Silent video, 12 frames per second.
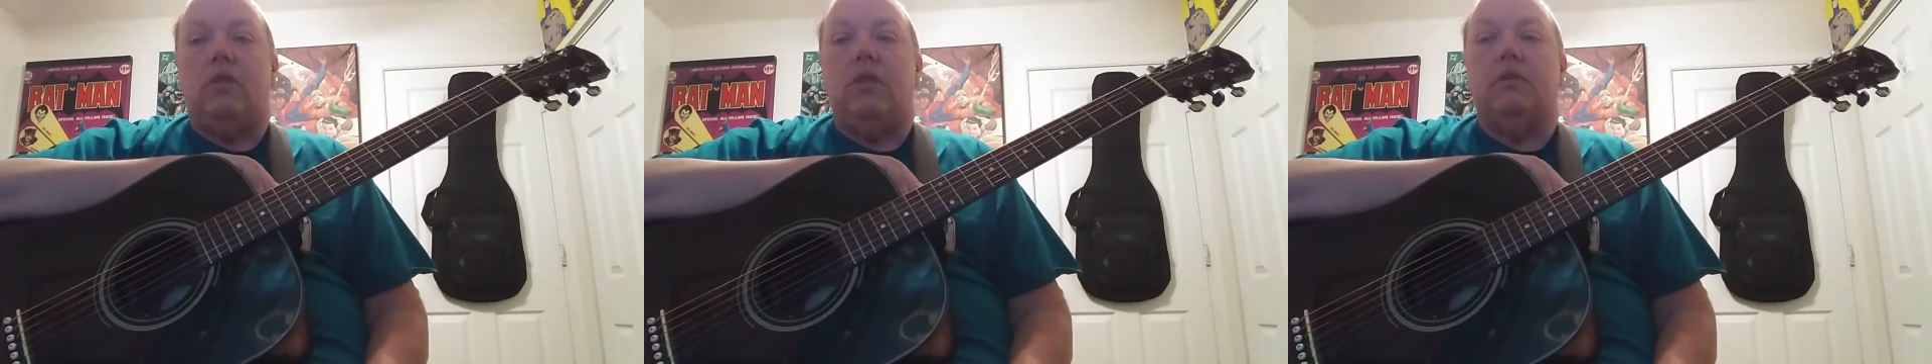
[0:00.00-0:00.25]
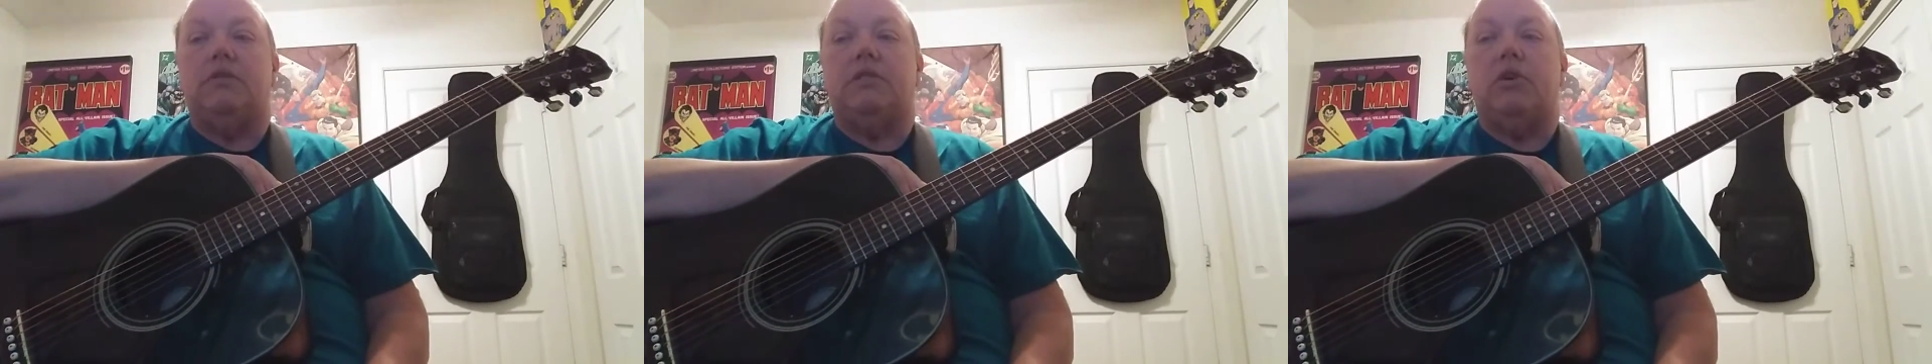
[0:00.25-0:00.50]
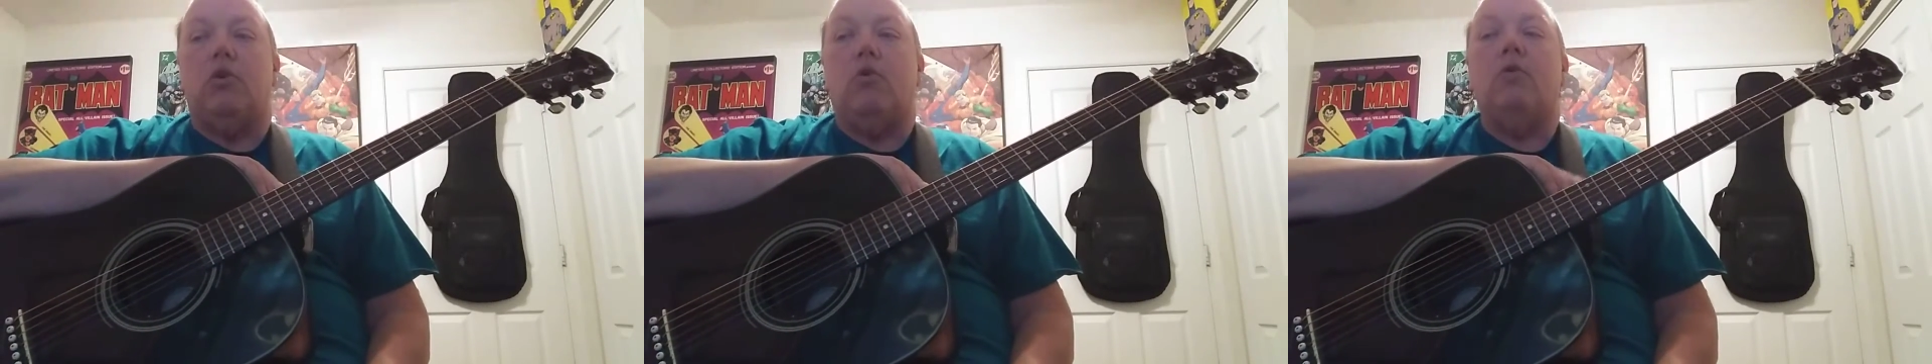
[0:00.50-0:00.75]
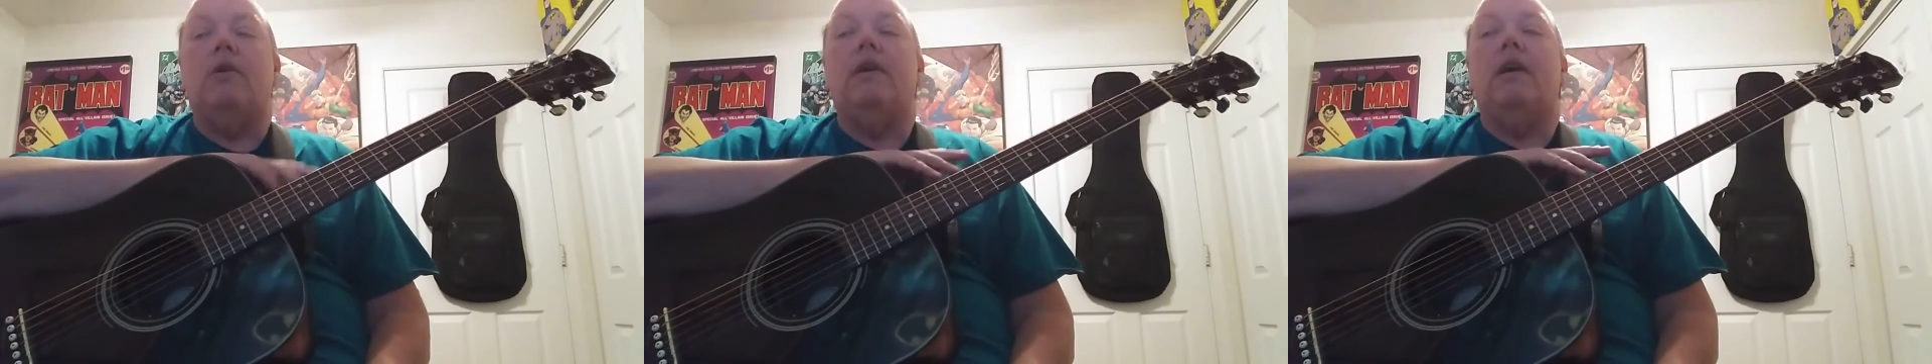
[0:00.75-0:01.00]

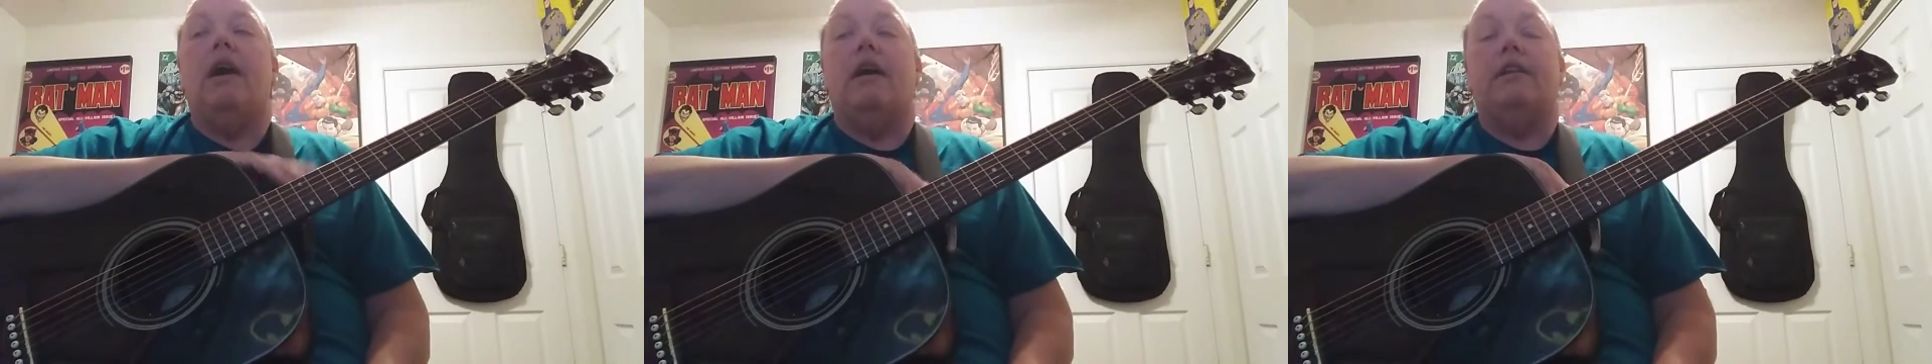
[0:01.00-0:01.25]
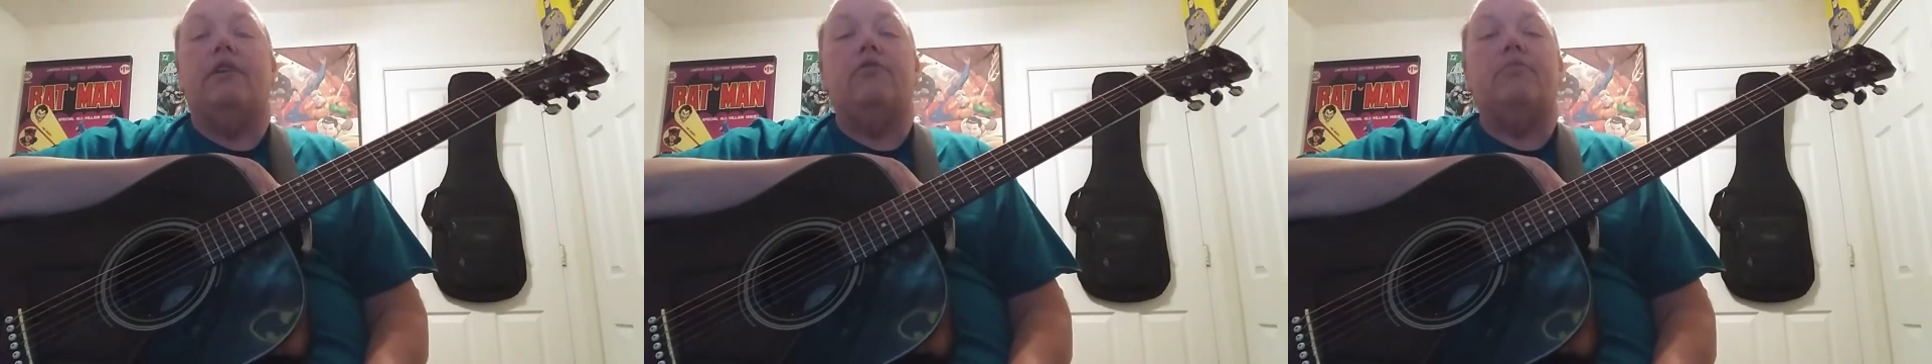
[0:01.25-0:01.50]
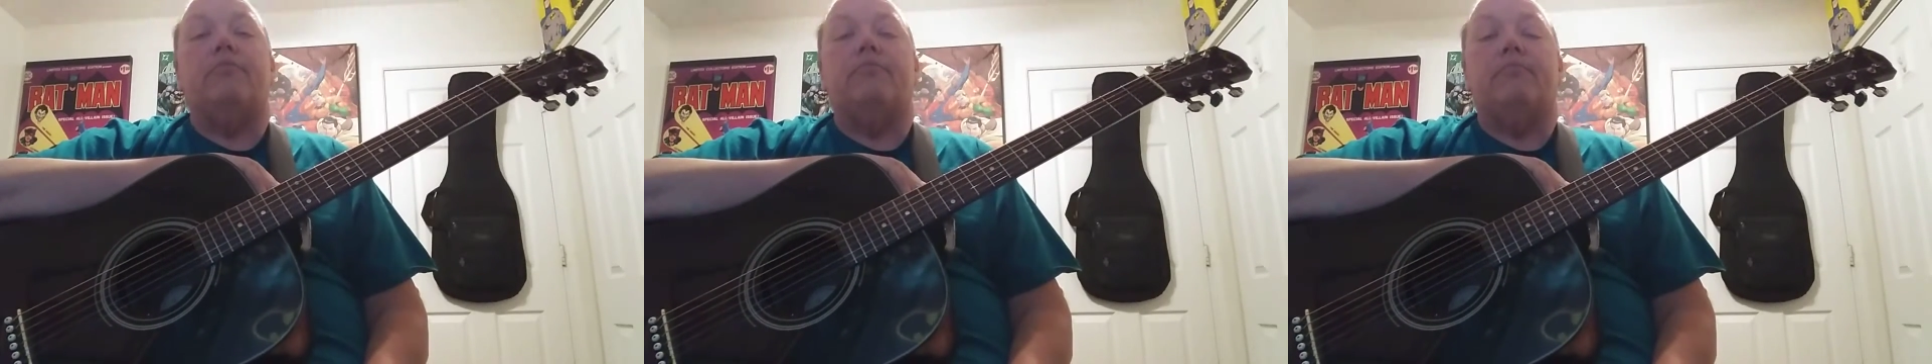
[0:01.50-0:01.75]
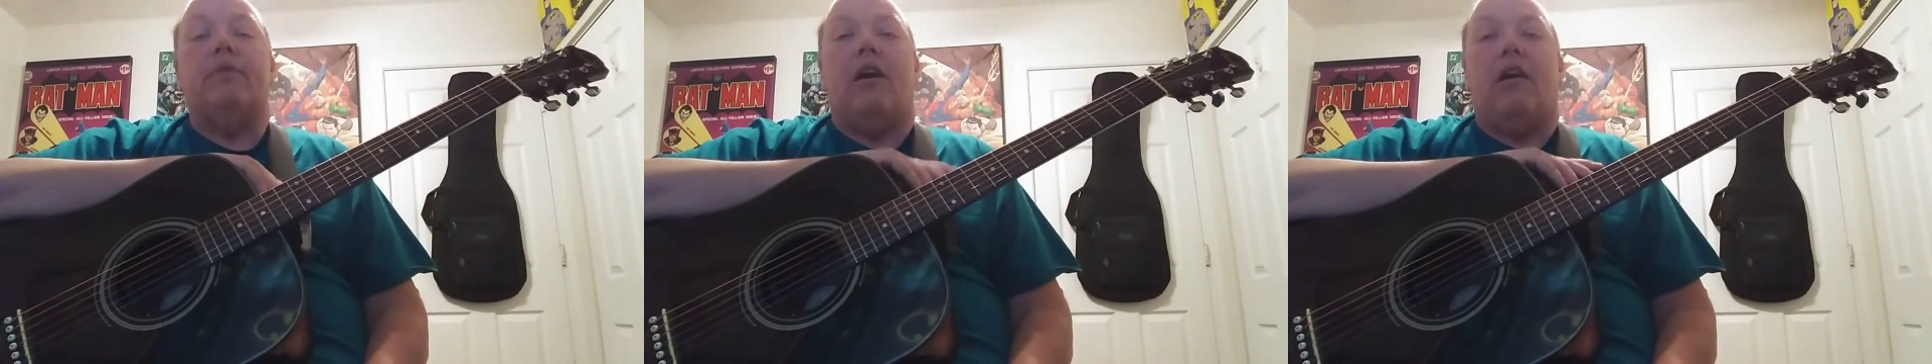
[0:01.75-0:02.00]
So another
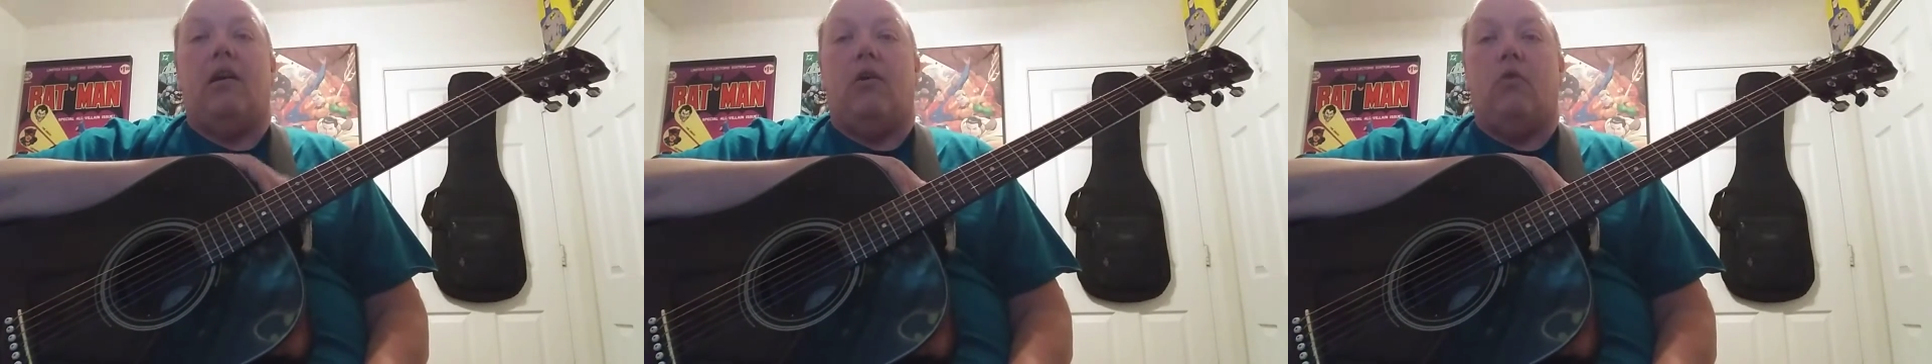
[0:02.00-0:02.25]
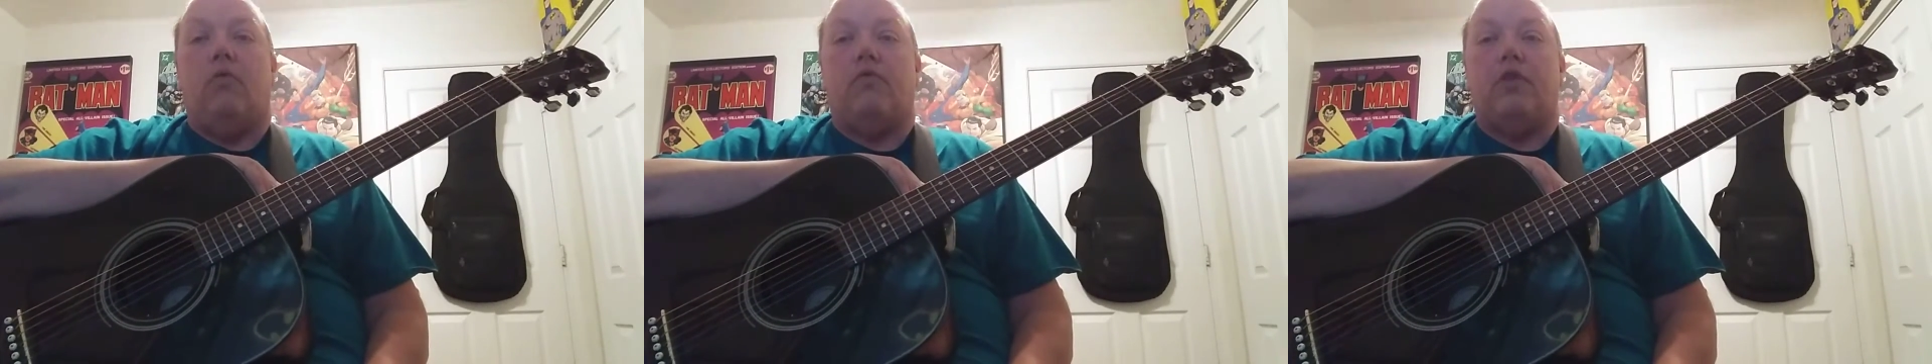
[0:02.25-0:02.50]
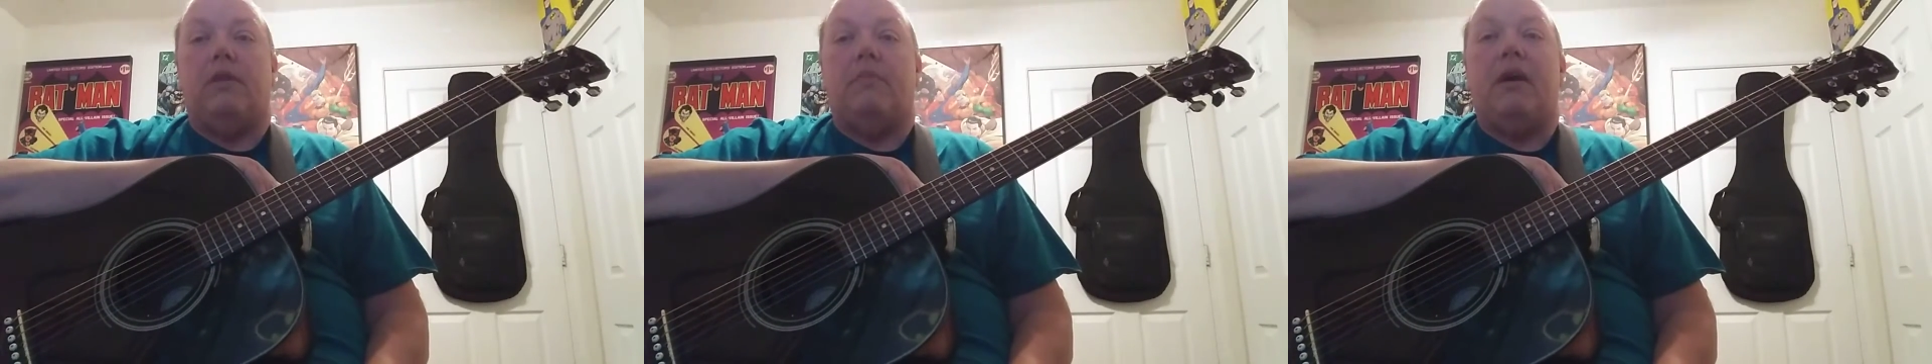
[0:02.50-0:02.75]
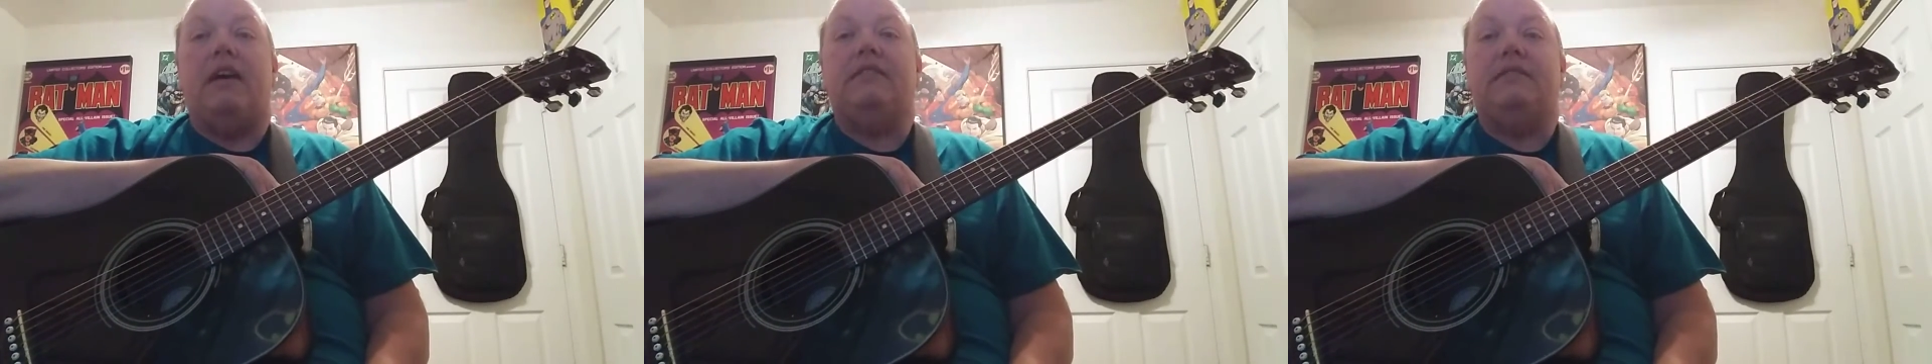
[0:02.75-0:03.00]
old friend of
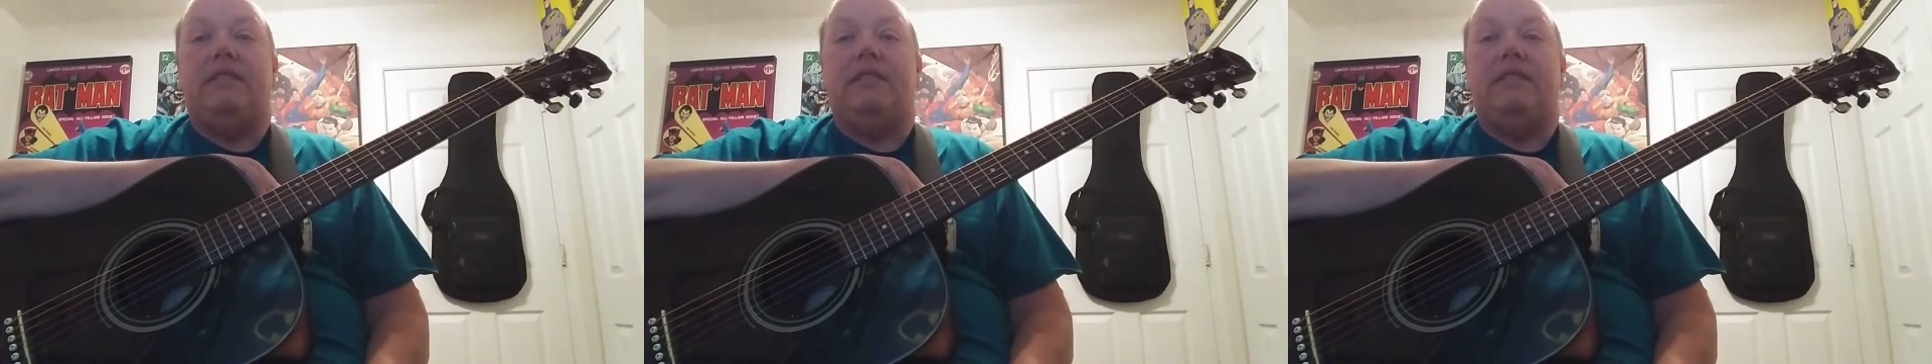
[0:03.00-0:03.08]
mine,